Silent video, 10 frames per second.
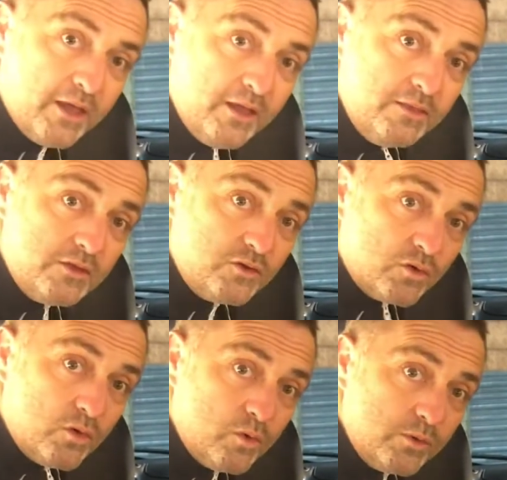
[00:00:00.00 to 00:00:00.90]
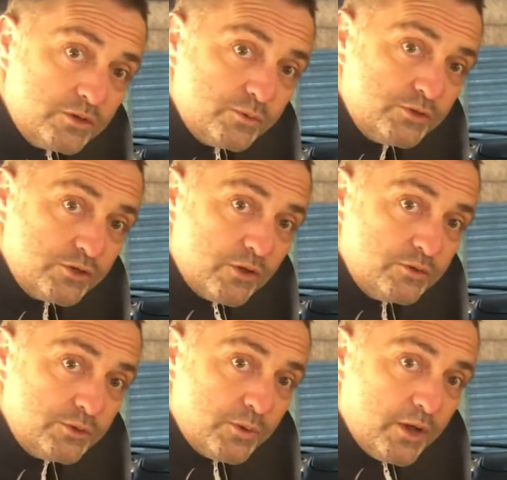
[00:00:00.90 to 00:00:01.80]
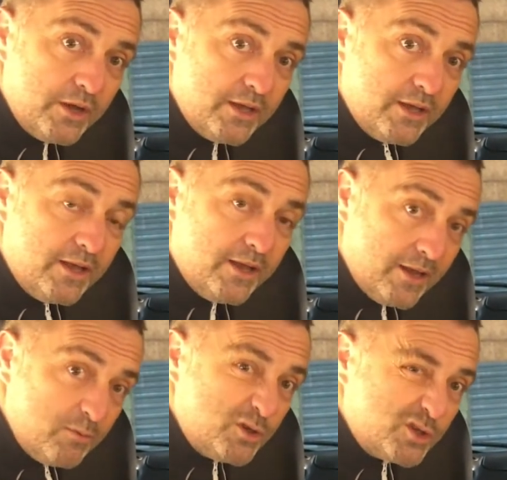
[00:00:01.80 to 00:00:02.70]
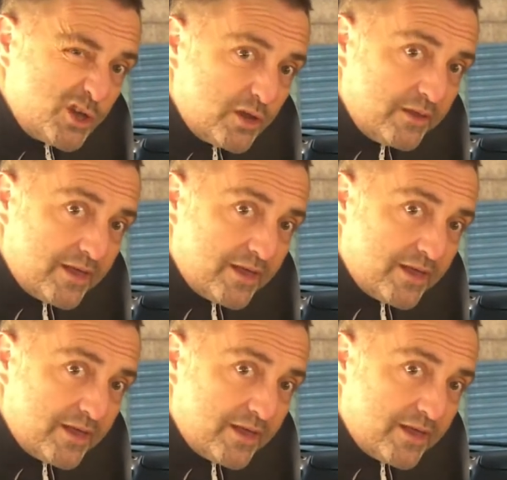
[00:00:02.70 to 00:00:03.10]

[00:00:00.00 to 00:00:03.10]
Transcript: in the door which we showed you earlier. Let me just show you that